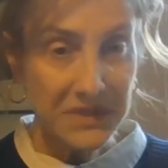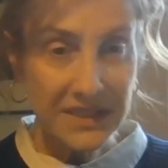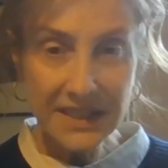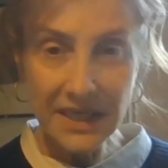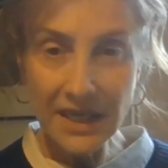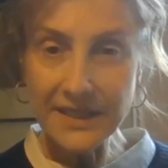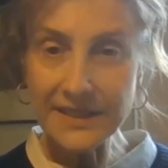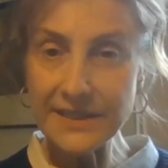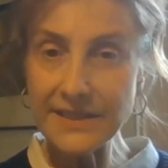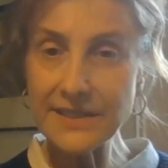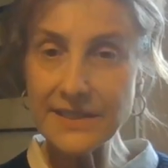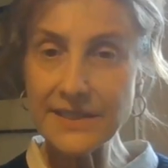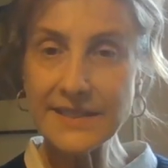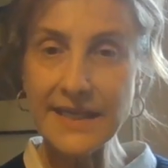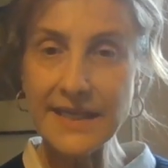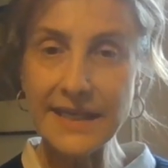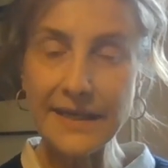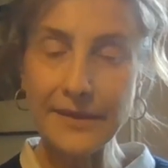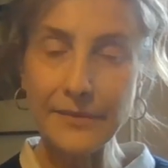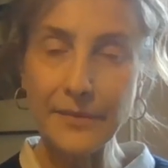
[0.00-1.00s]
decided to
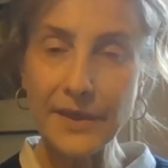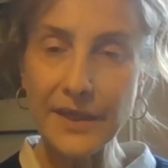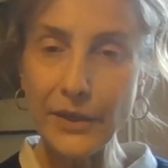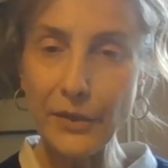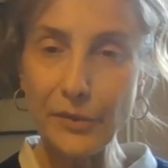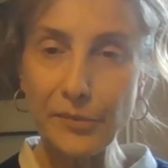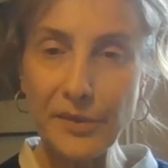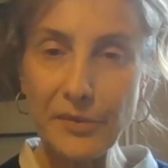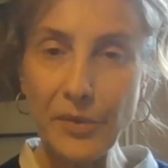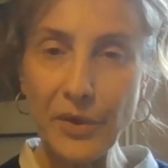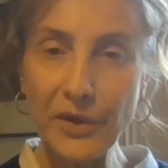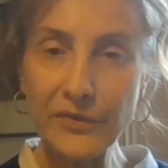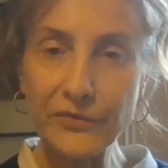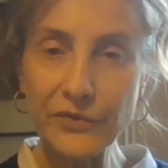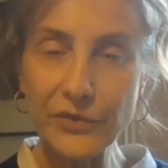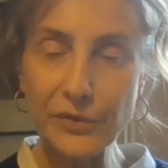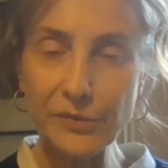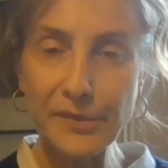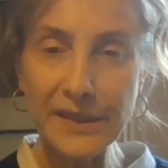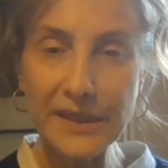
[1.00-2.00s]
sell it when it could be
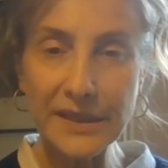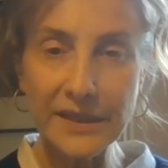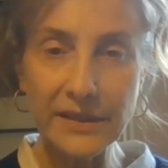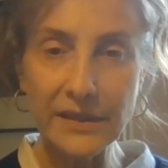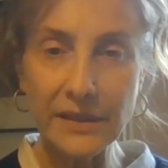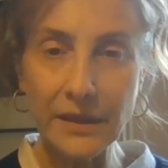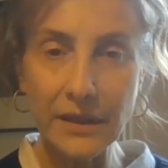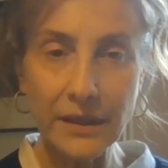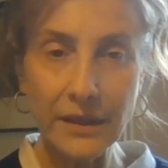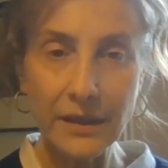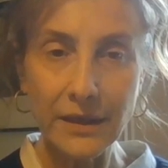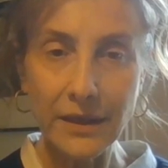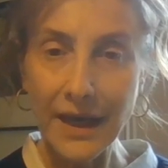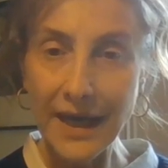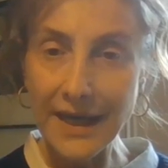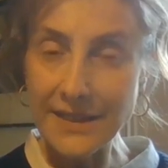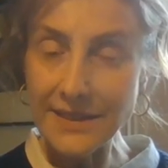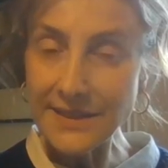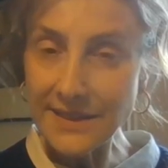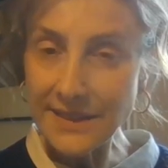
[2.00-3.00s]
worth $2 million.
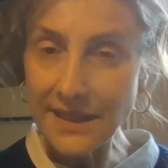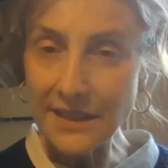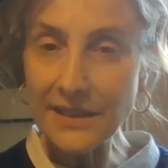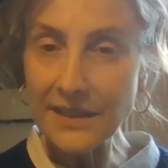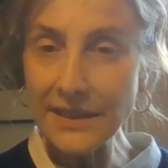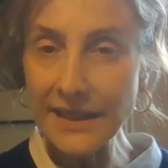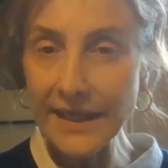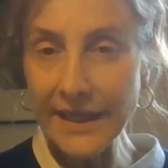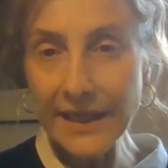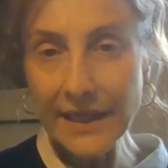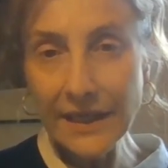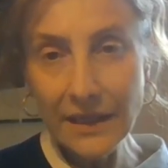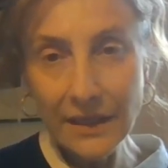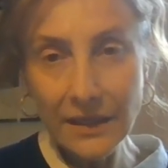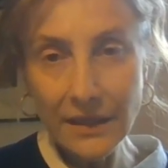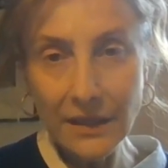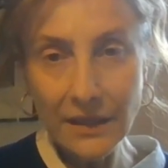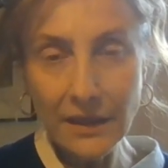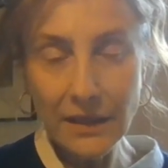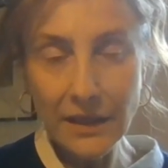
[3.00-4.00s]
And suddenly,
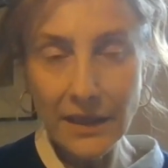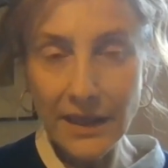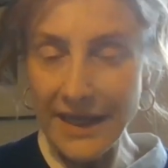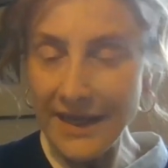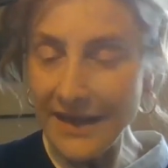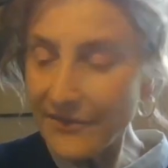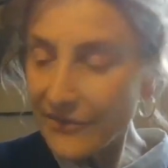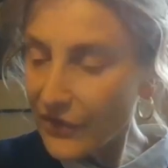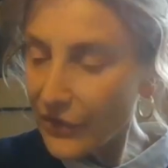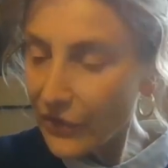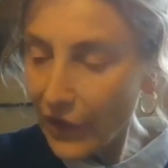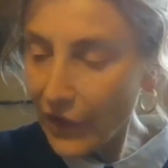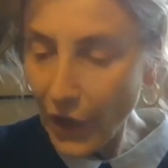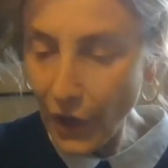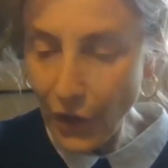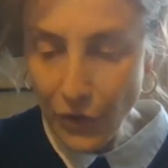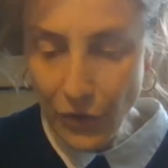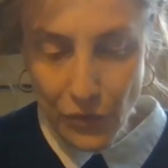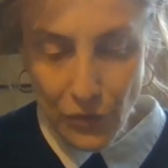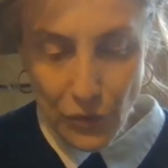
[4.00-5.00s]
even
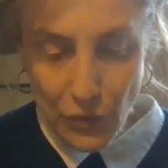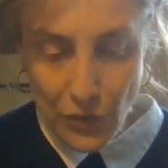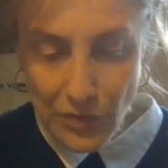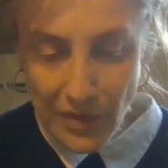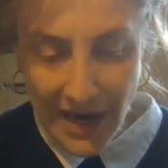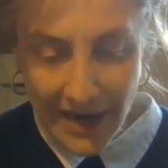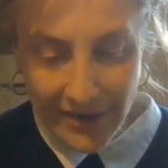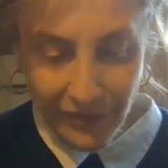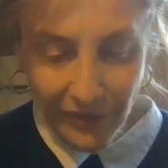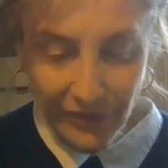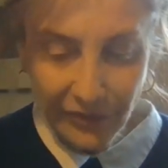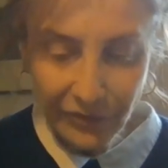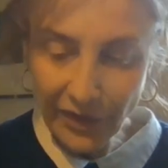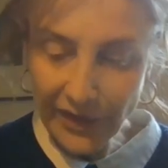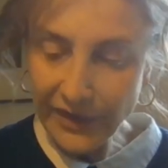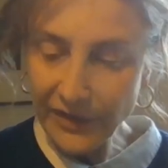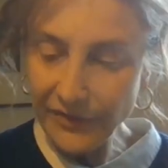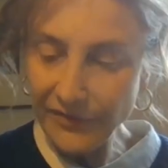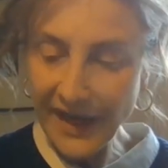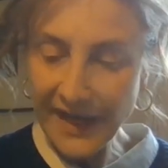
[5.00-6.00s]
though every
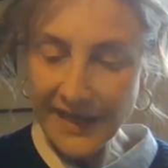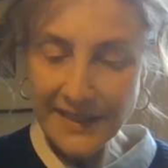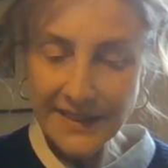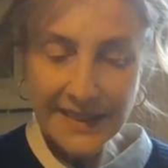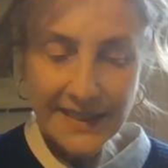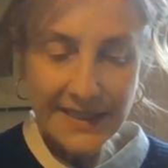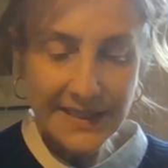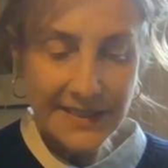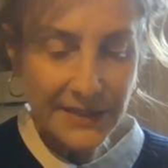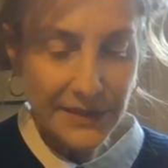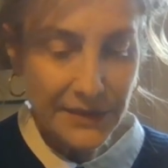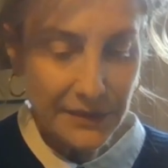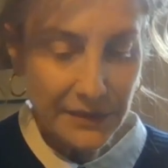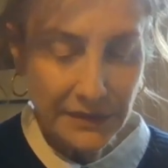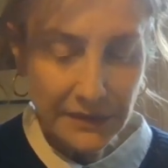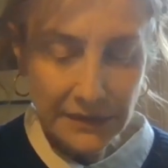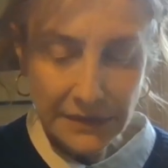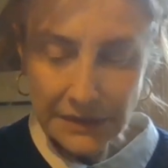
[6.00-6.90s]
friend of Andy's,